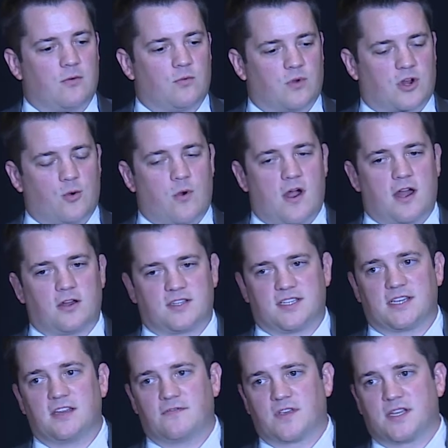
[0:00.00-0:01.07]
require
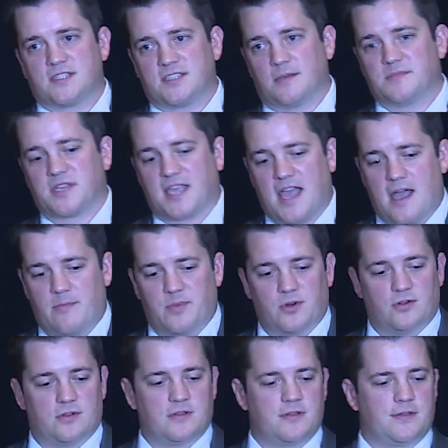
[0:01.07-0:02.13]
significant sums of
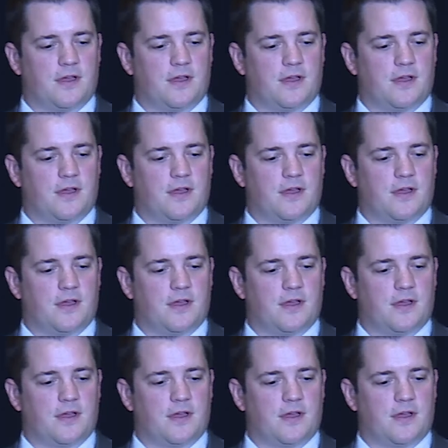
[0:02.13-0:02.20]
capital.